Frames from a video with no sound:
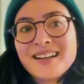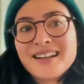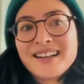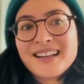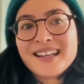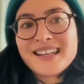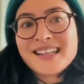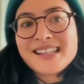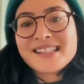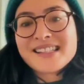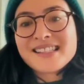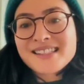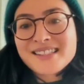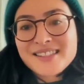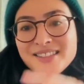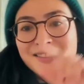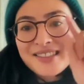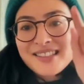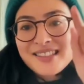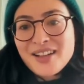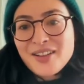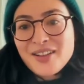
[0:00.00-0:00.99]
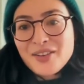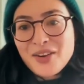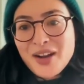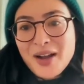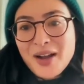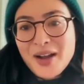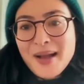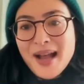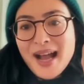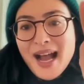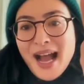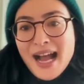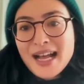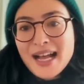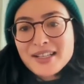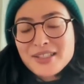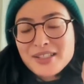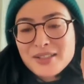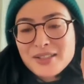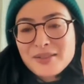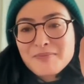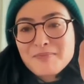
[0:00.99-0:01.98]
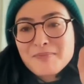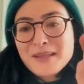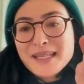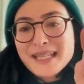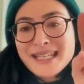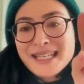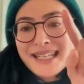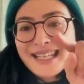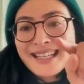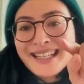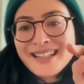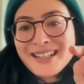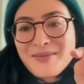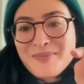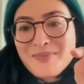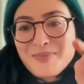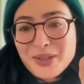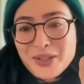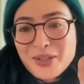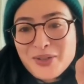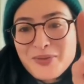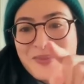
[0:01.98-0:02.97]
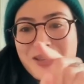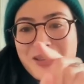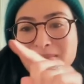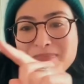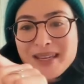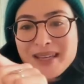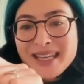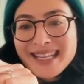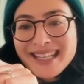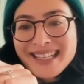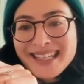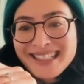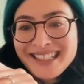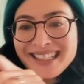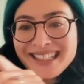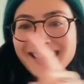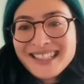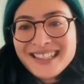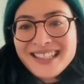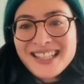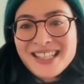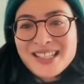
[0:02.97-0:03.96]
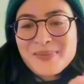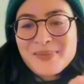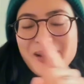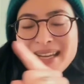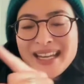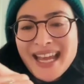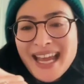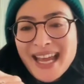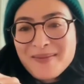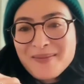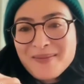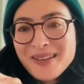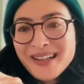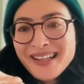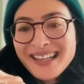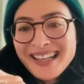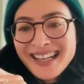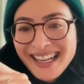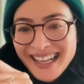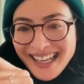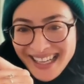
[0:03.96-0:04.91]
it's Telegram at @BlueMeB. That's my name.